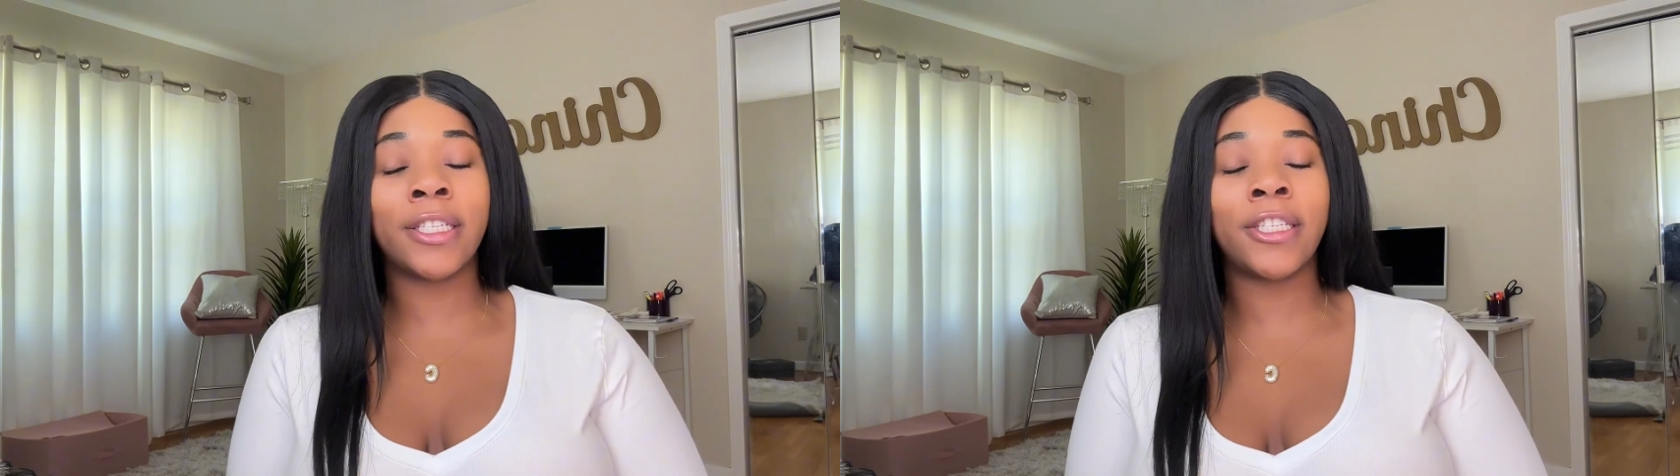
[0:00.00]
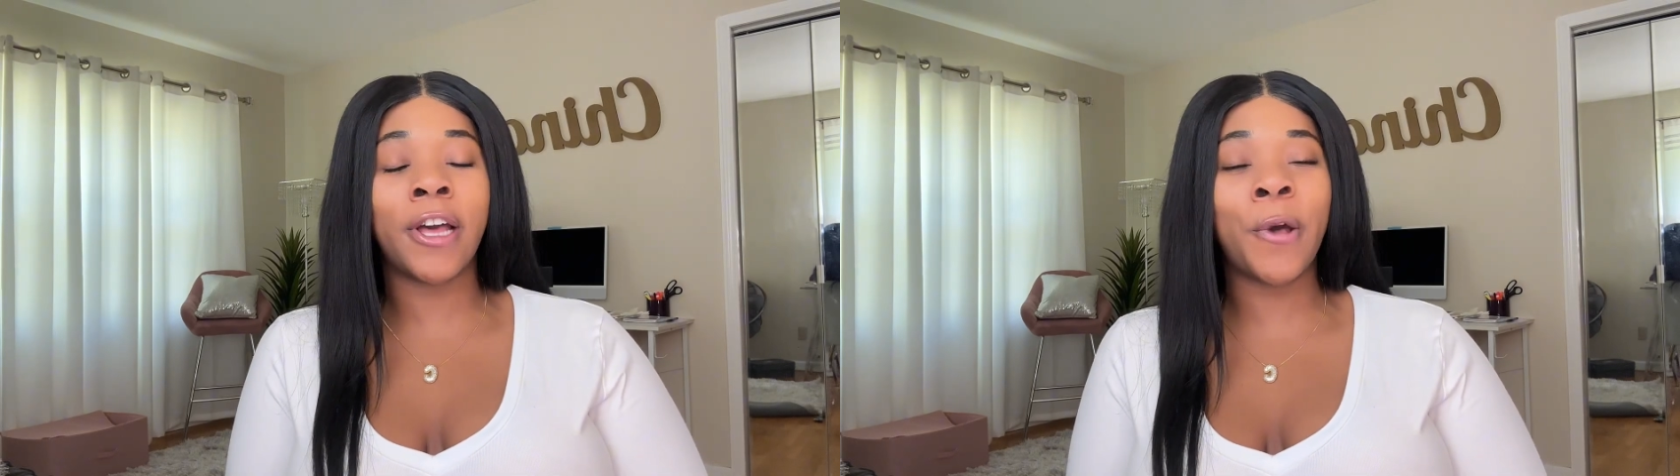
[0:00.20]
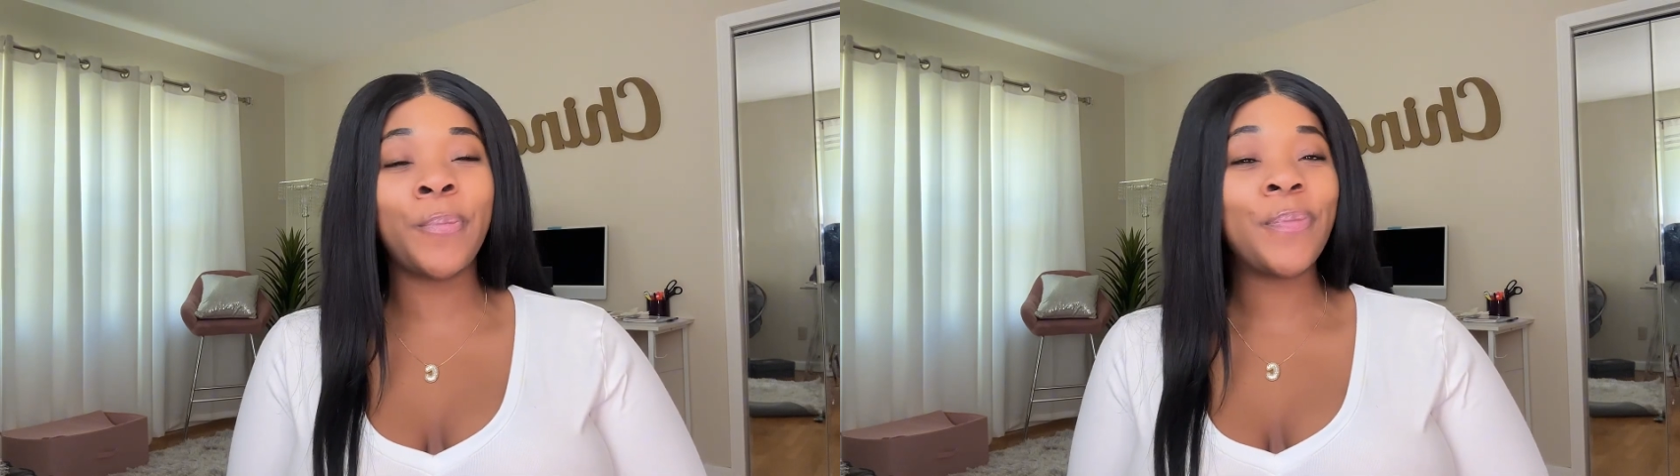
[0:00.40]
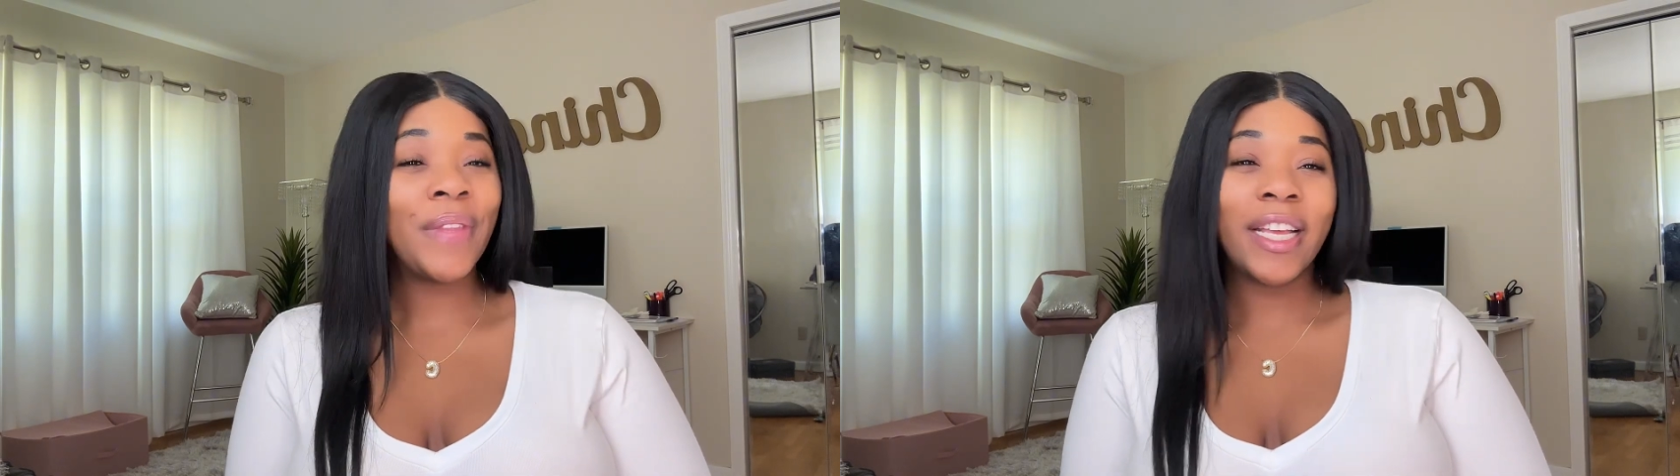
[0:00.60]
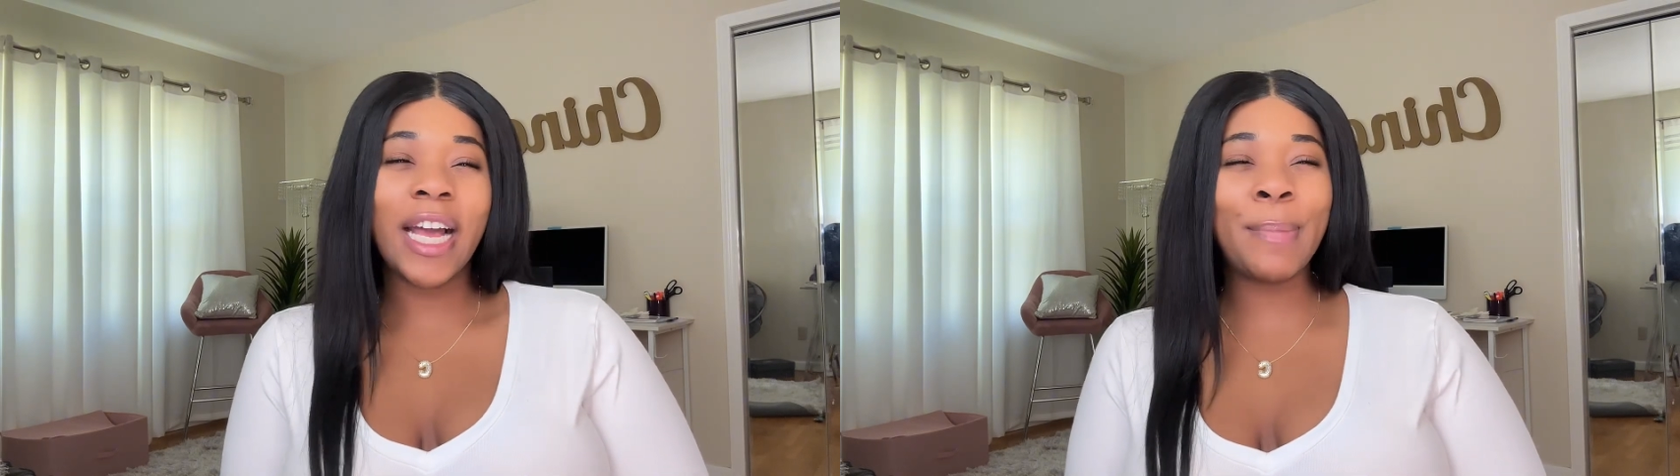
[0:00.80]
And so
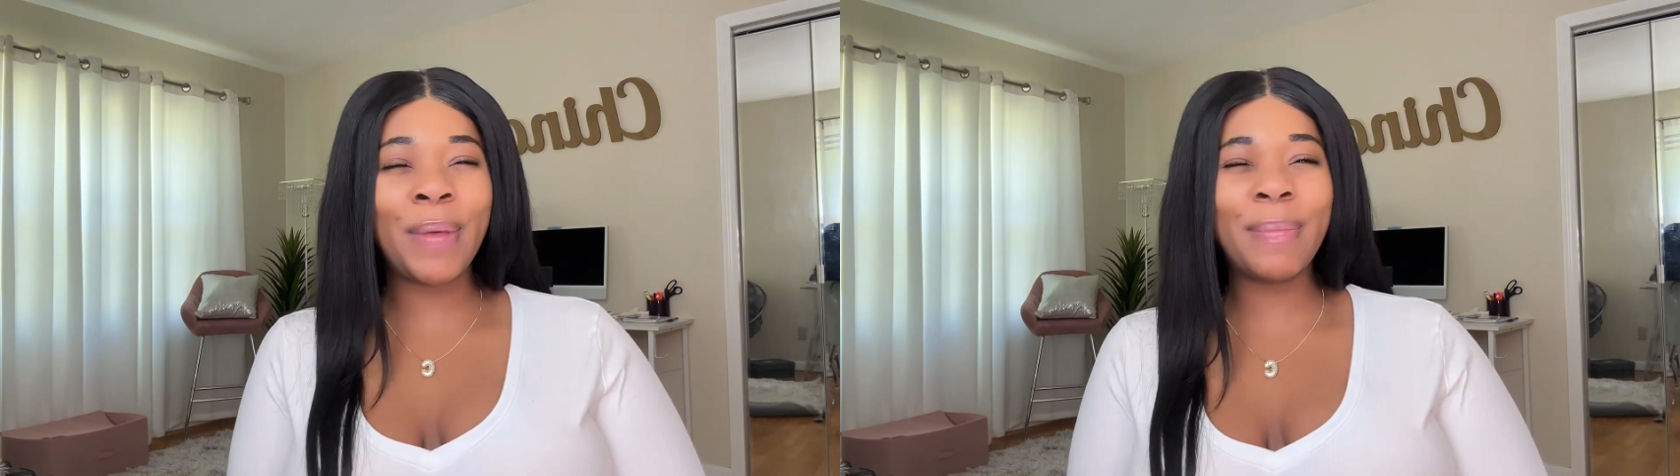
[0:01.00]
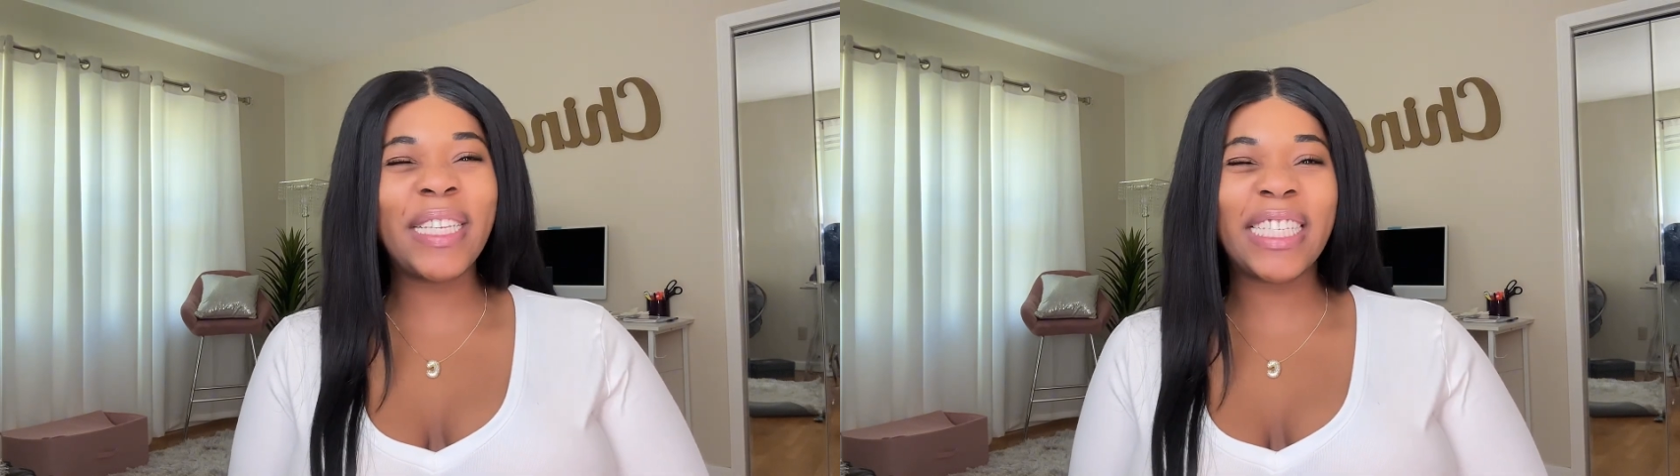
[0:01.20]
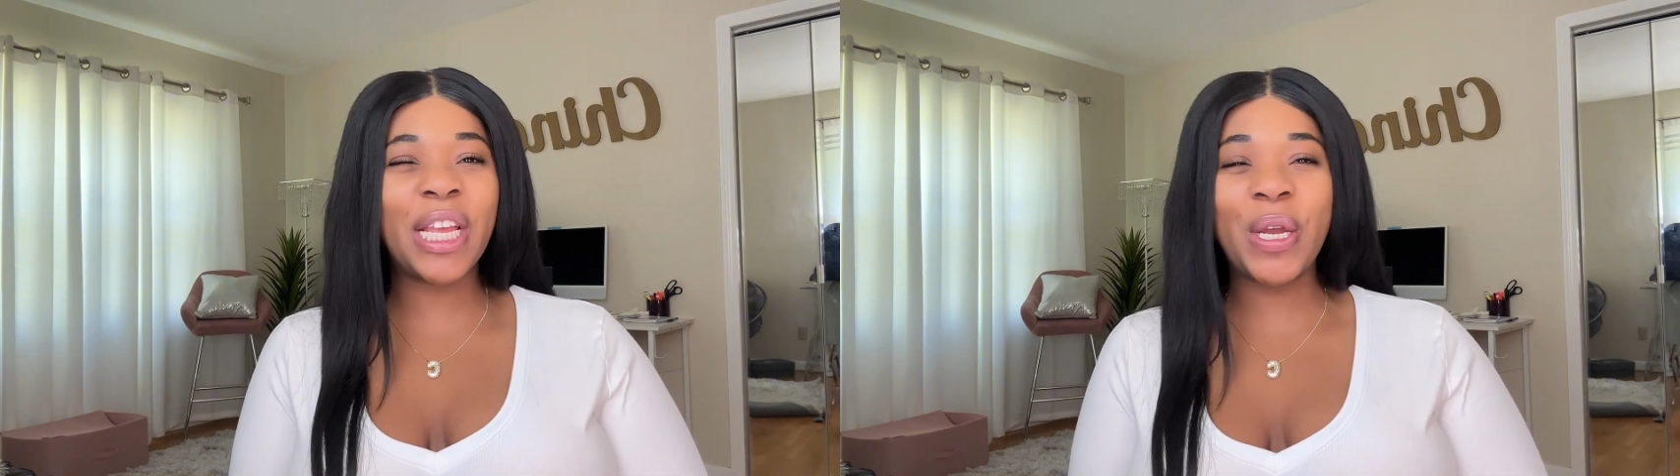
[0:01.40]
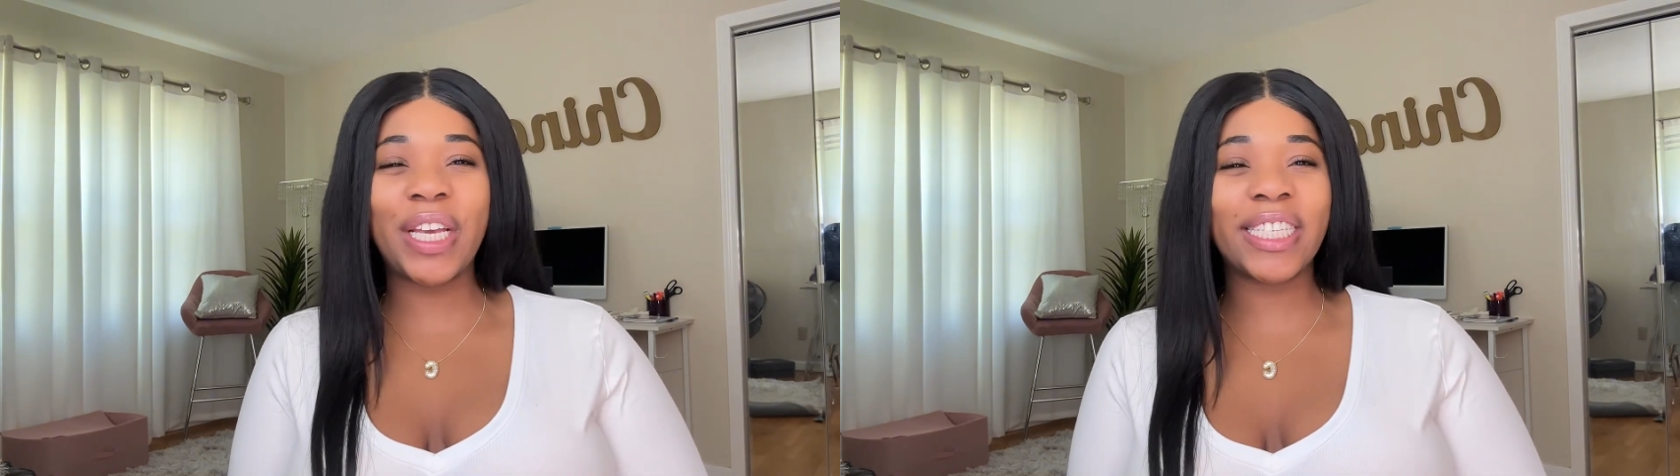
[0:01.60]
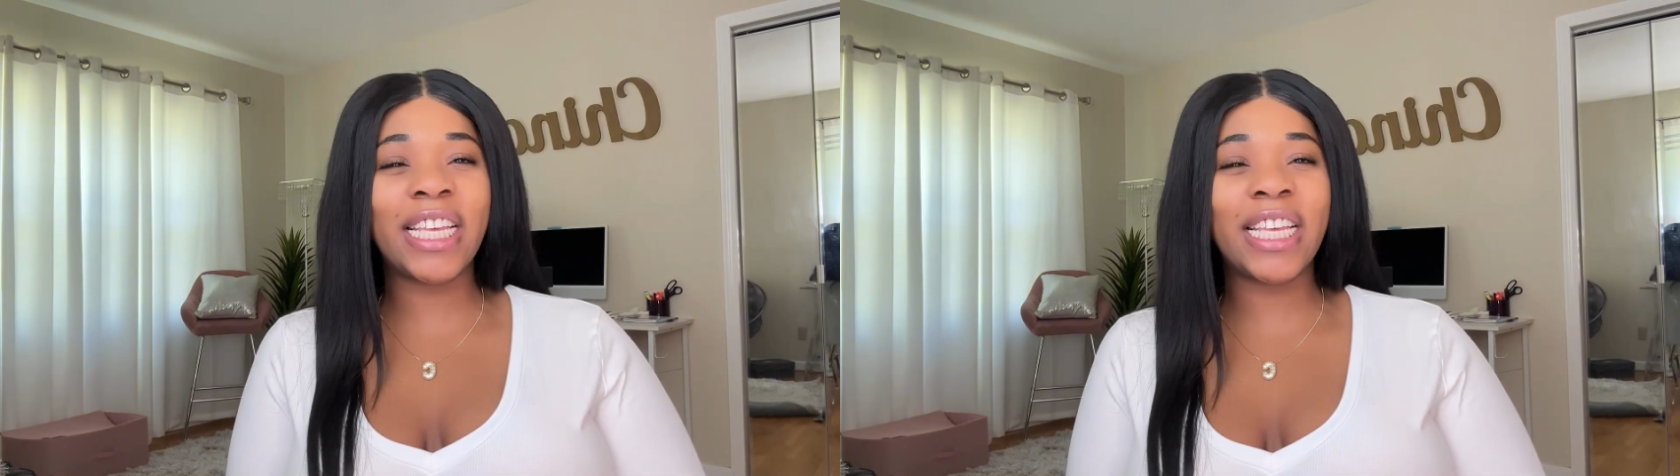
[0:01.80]
be mysterious.